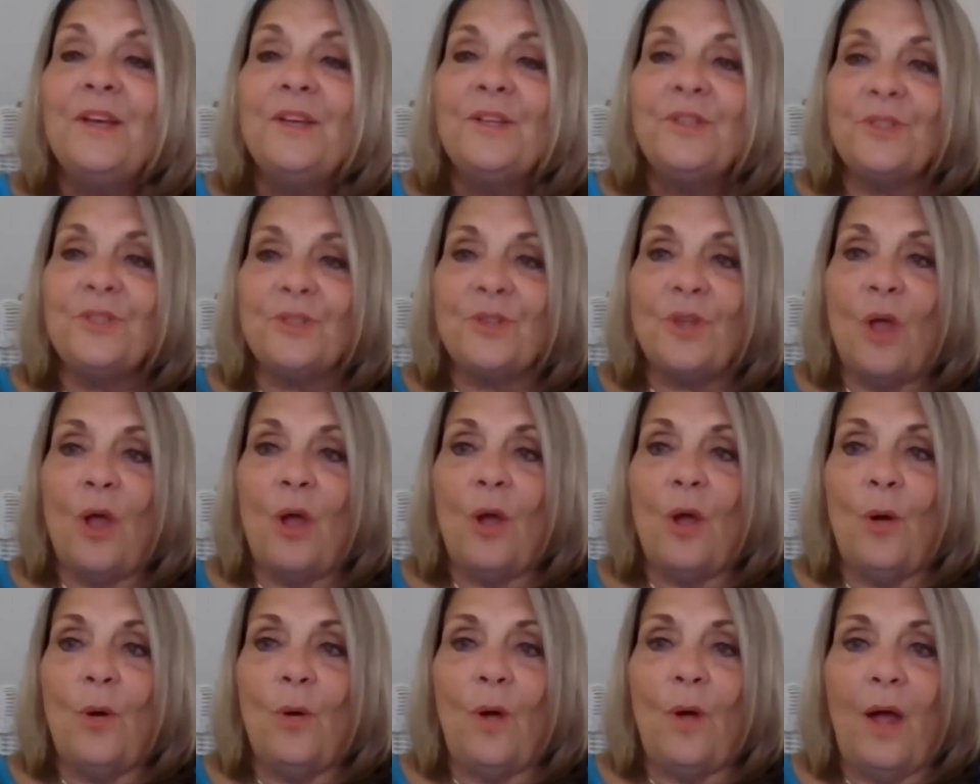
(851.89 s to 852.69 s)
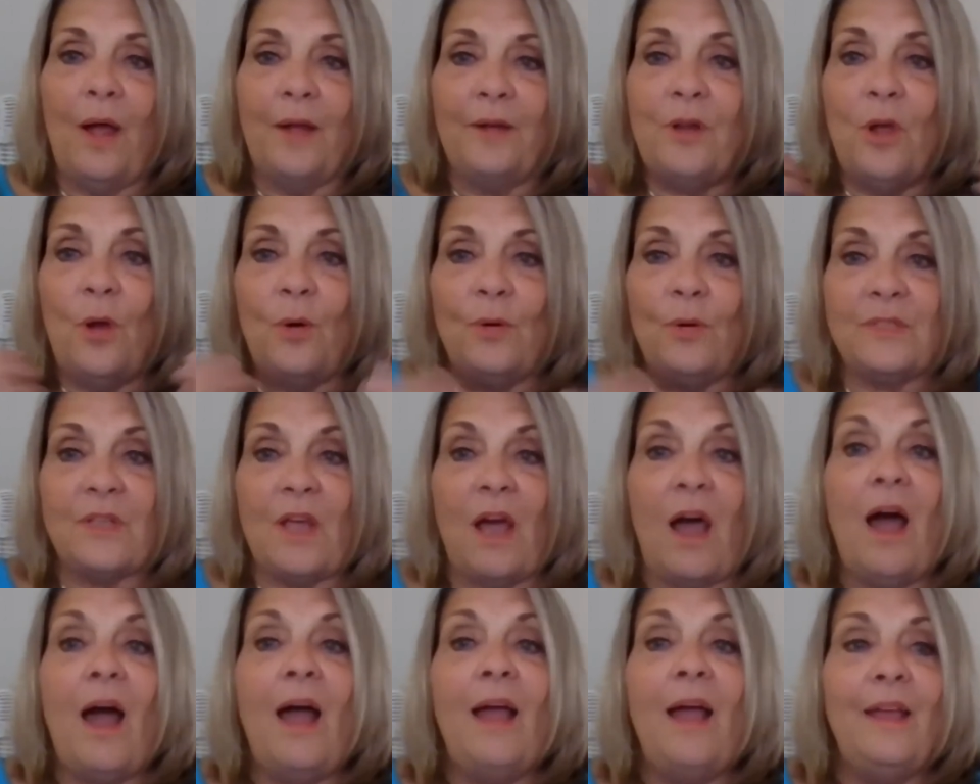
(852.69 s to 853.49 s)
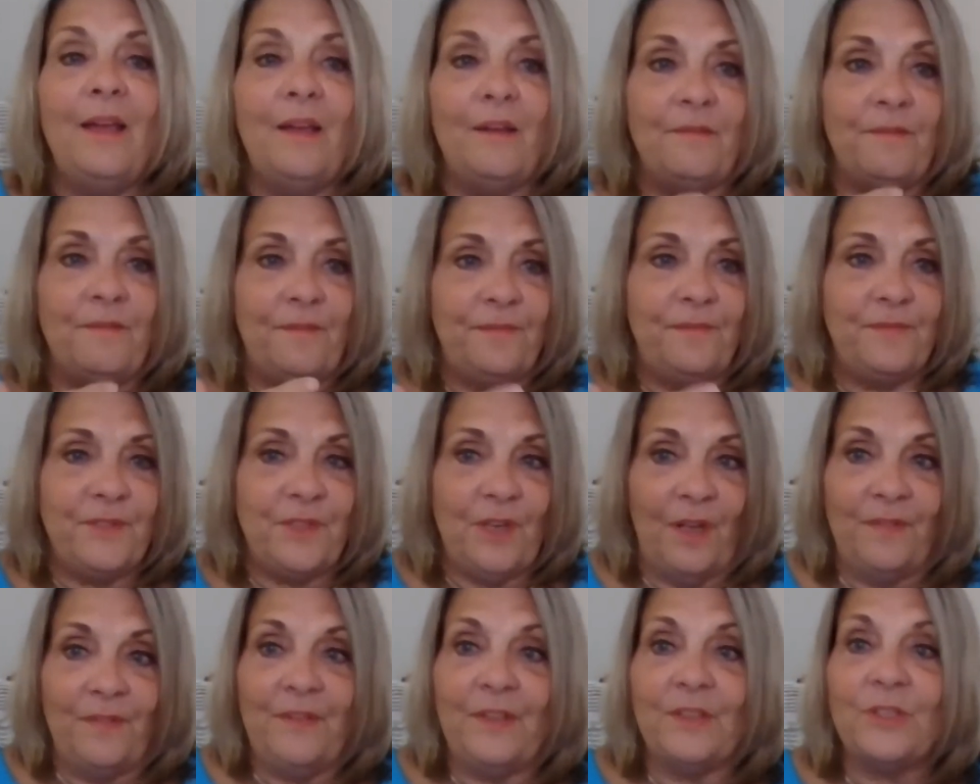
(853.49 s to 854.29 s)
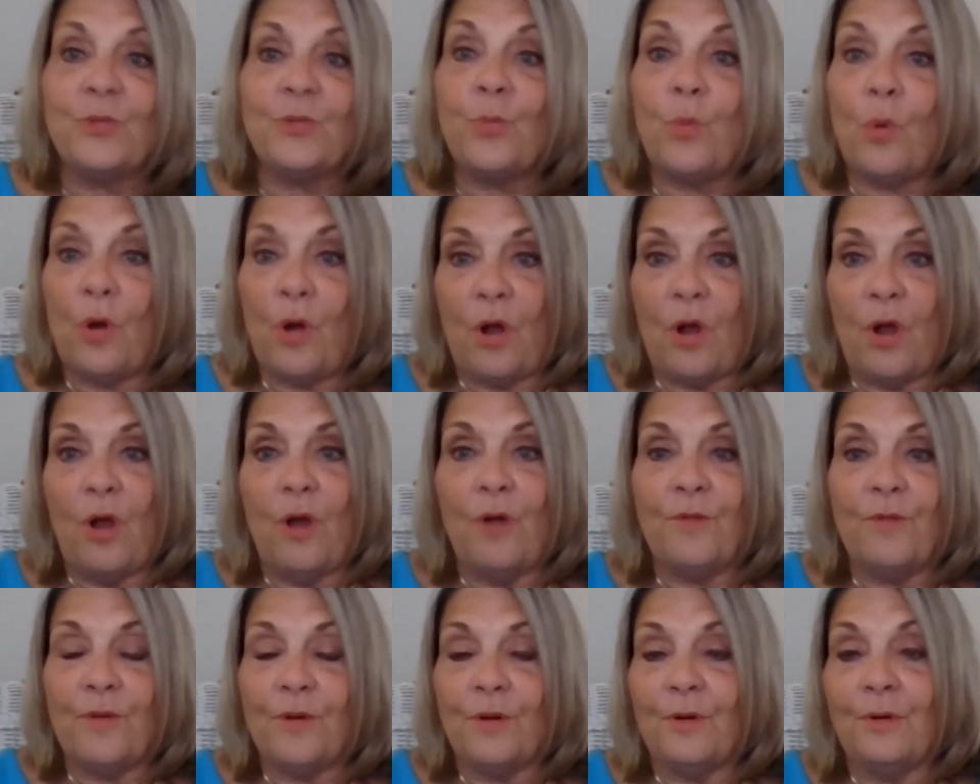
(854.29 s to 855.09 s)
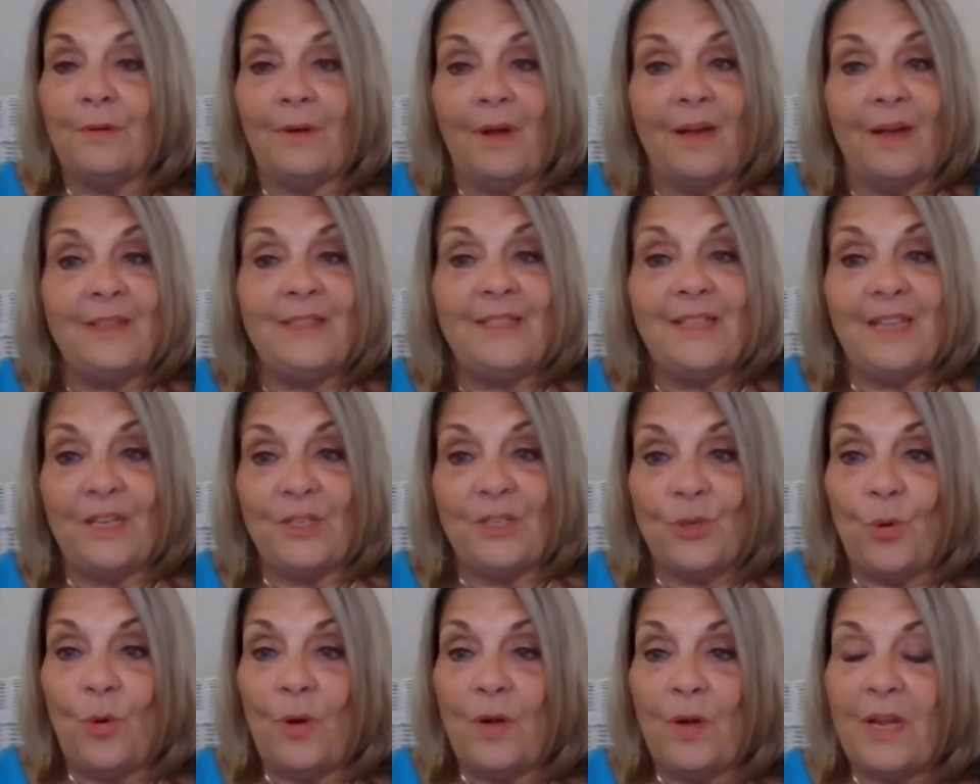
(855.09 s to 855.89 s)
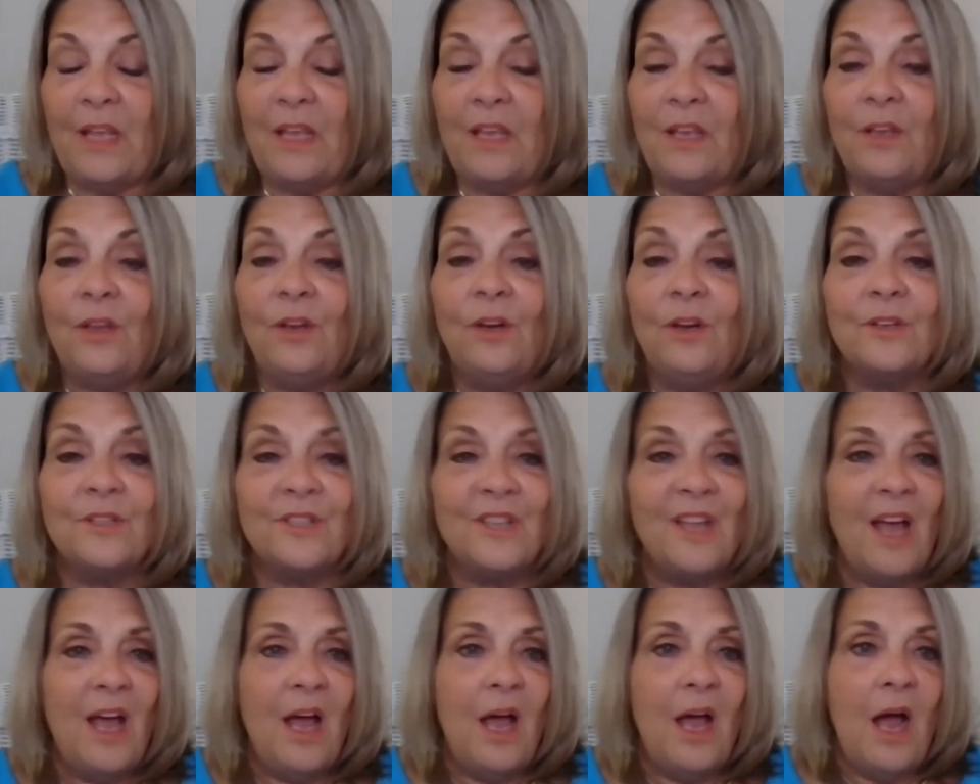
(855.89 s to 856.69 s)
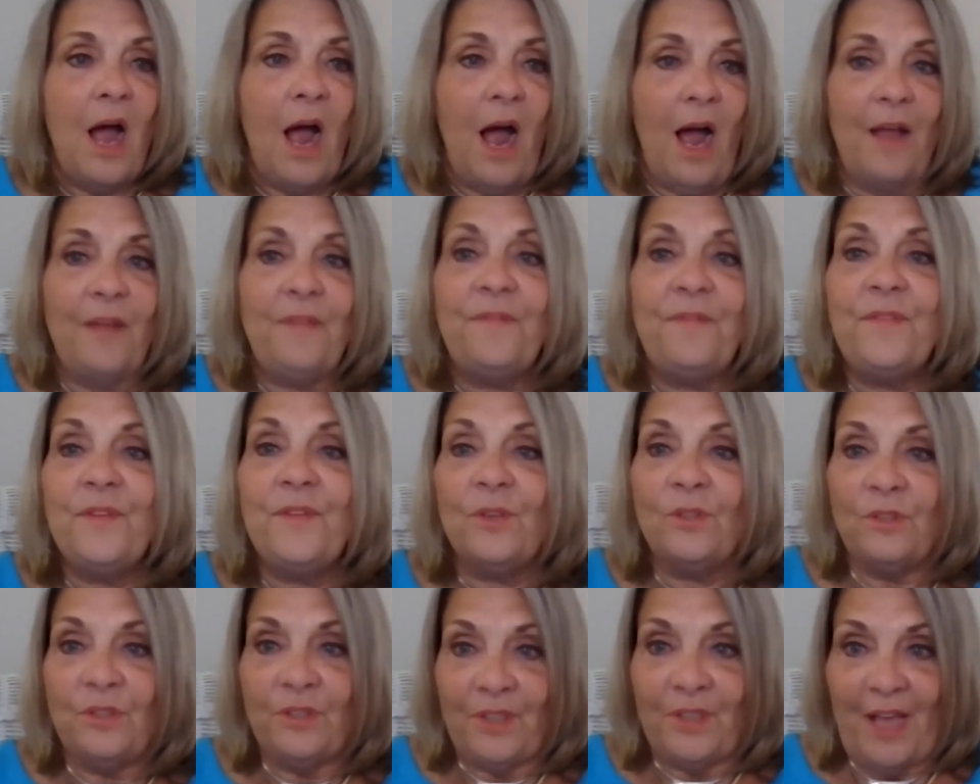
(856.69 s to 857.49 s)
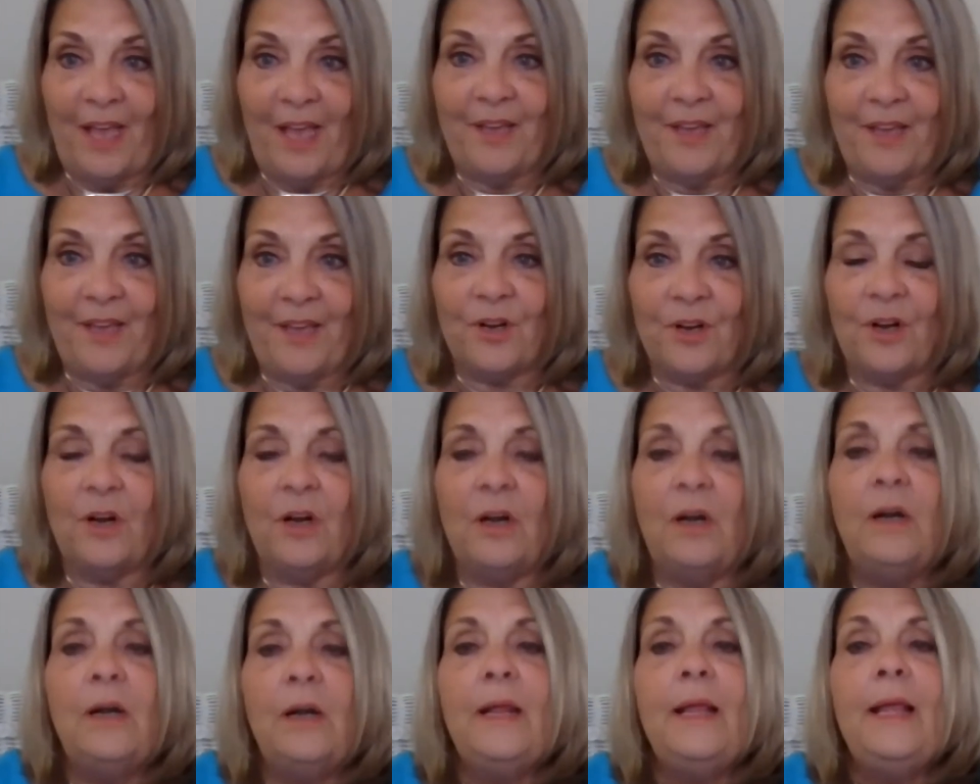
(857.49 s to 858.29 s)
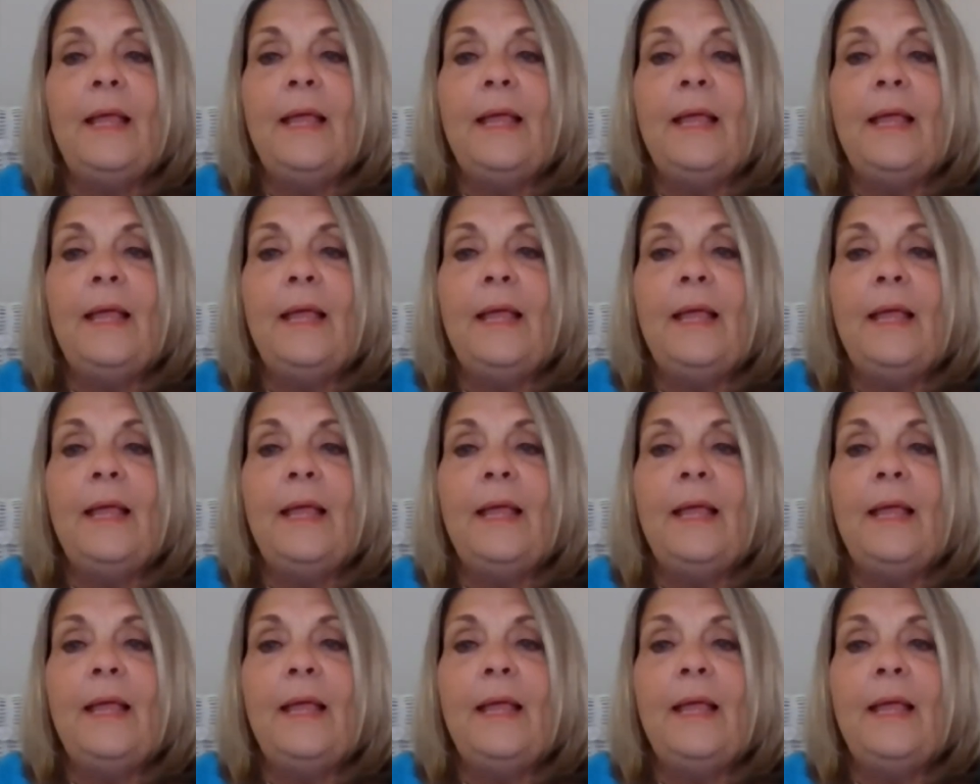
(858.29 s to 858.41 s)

So I know as I have done this work over, I'd say 20 years, I feel lighter